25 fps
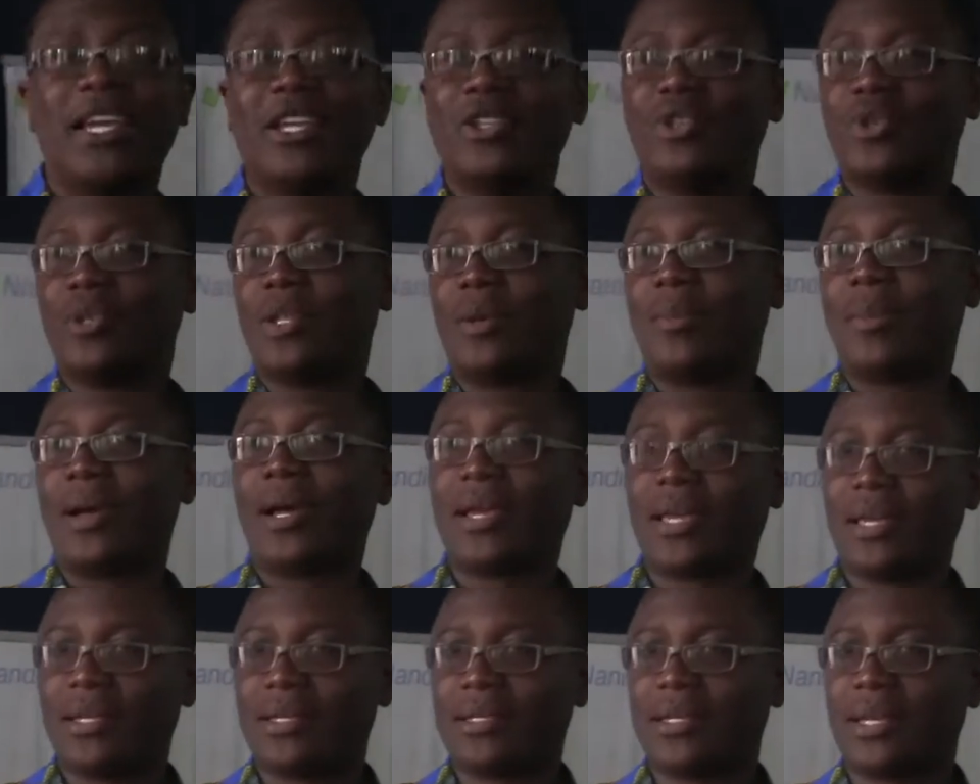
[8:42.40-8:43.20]
into the
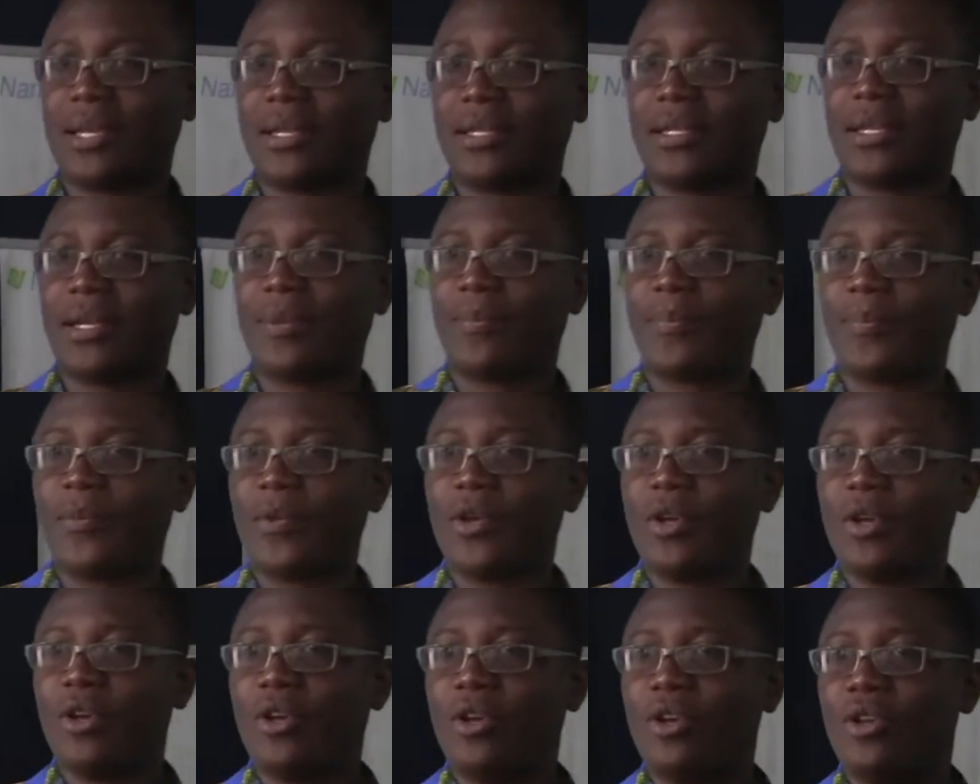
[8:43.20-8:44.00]
banking sector.
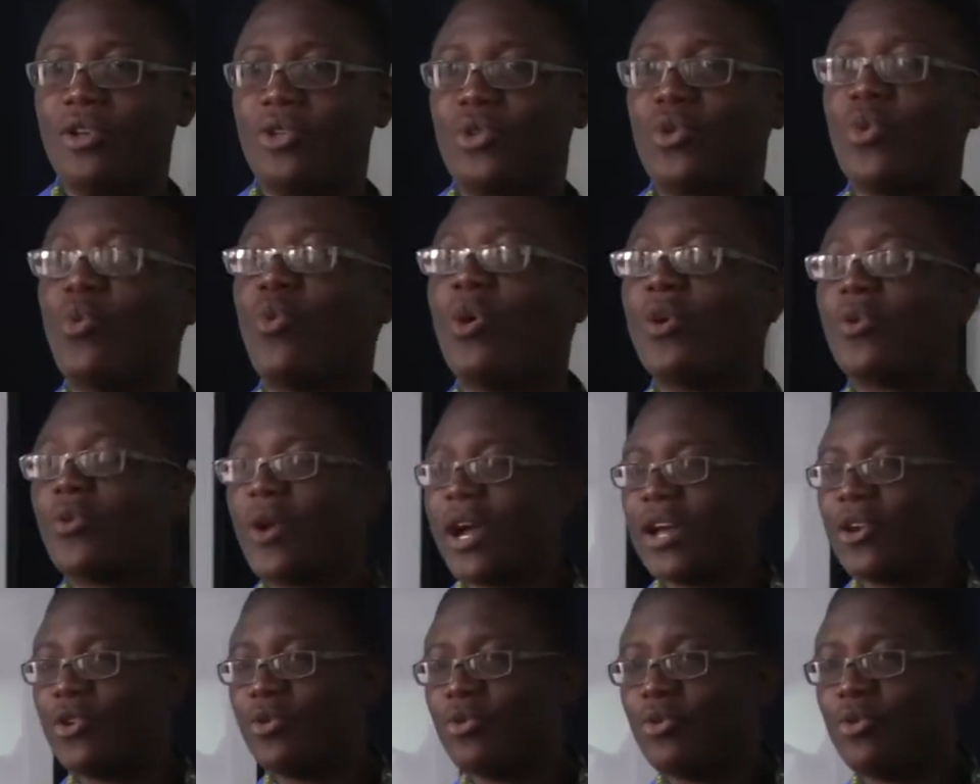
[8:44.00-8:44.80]
So what
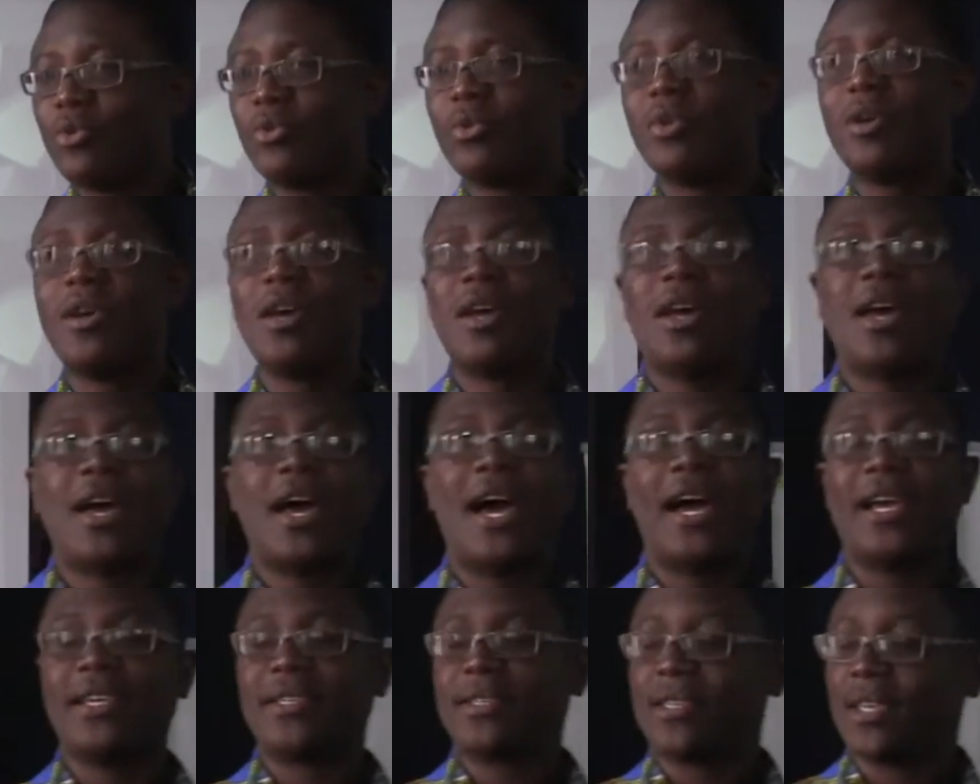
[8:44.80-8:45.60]
do?
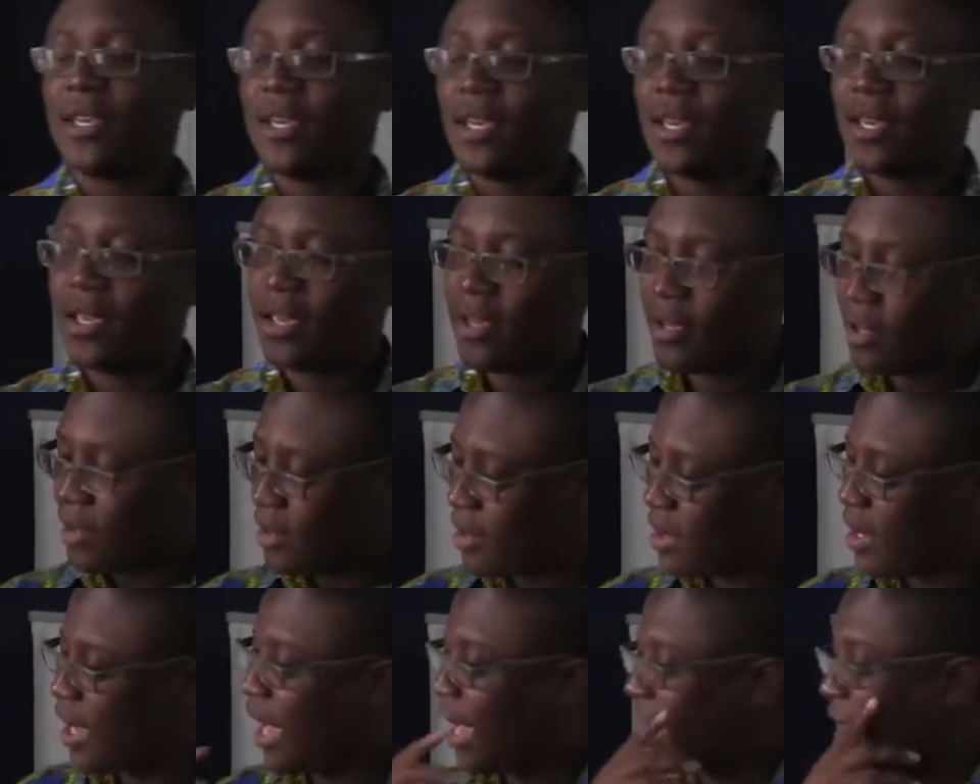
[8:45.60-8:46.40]
I say,
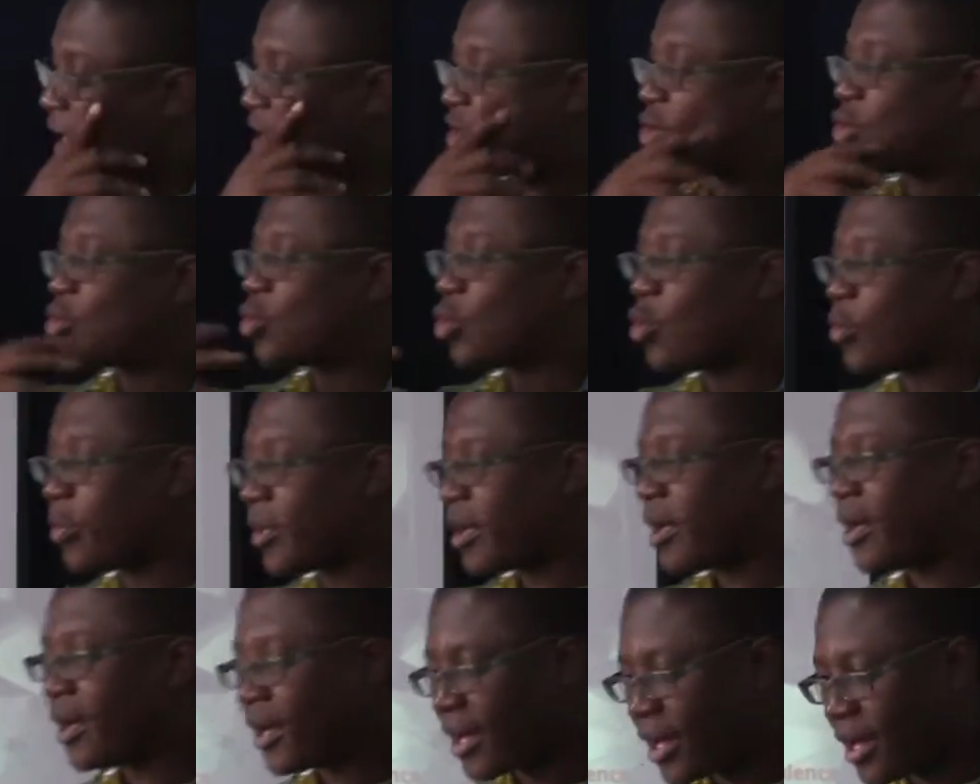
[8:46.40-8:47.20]
I get you to
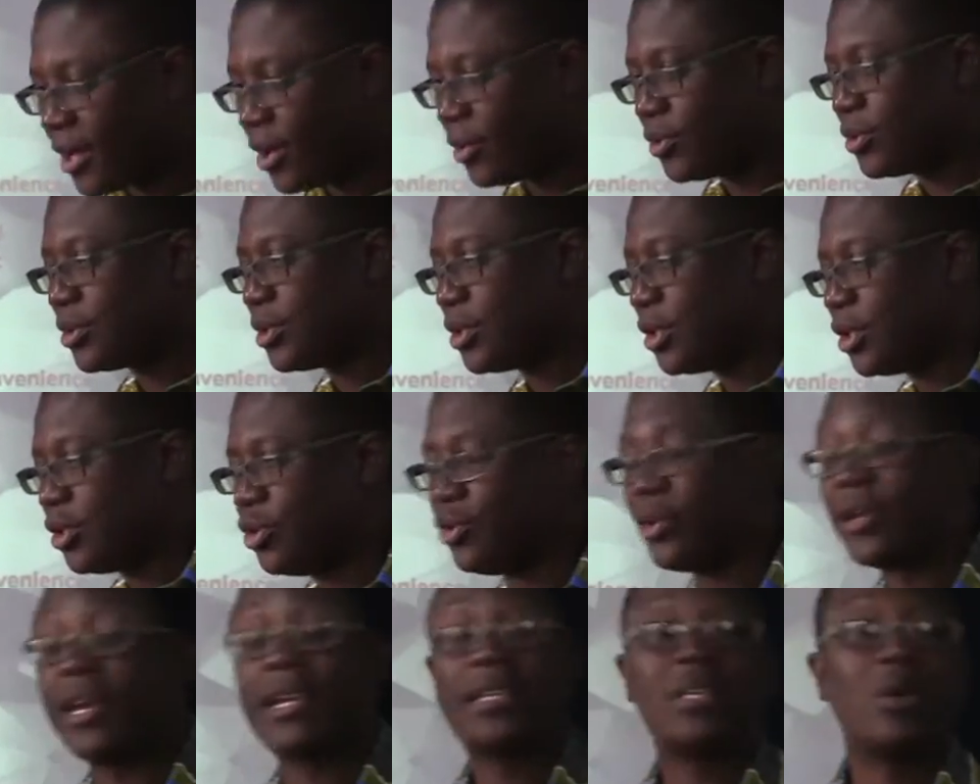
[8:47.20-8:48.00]
open an account,
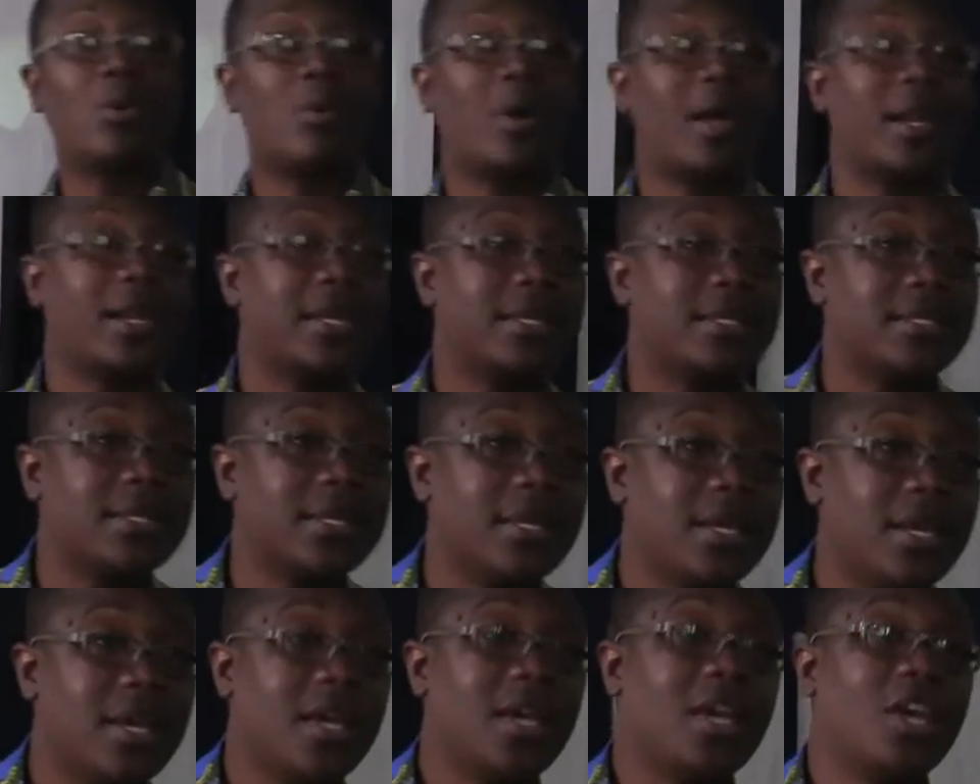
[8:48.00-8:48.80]
you get a wallet,
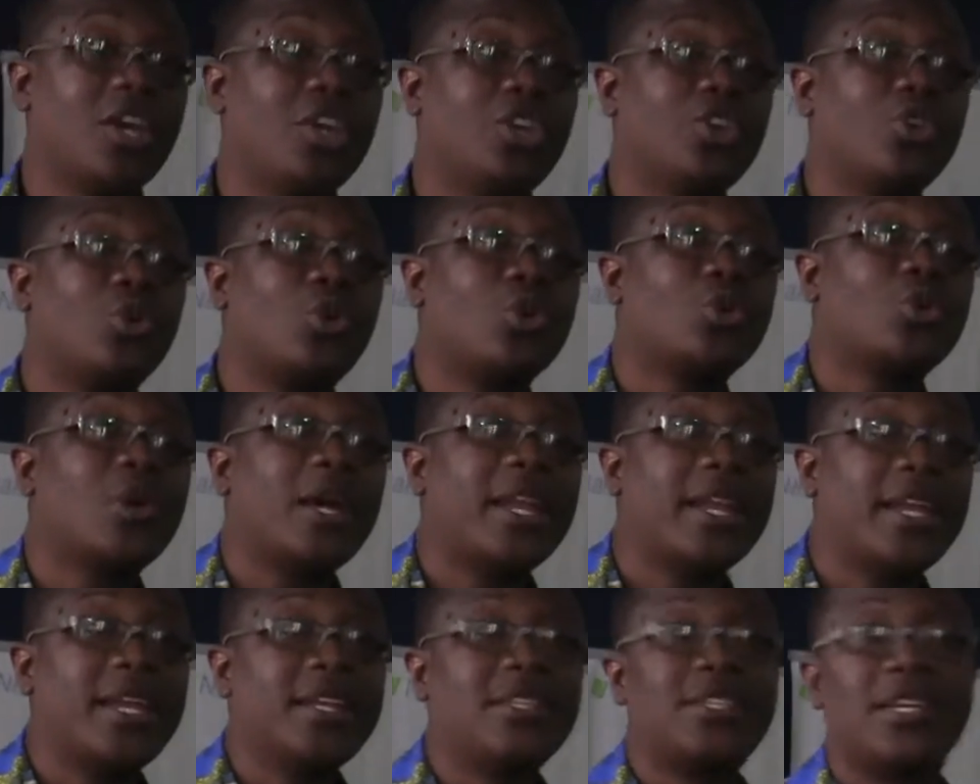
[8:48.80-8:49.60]
you go to
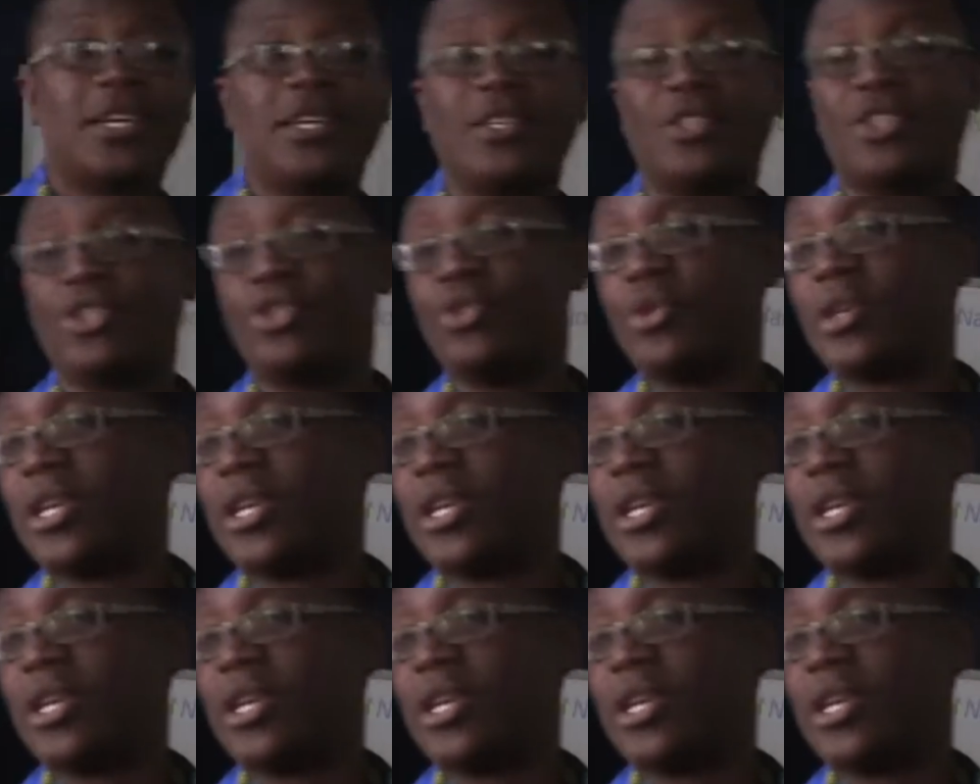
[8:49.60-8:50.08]
an agent, you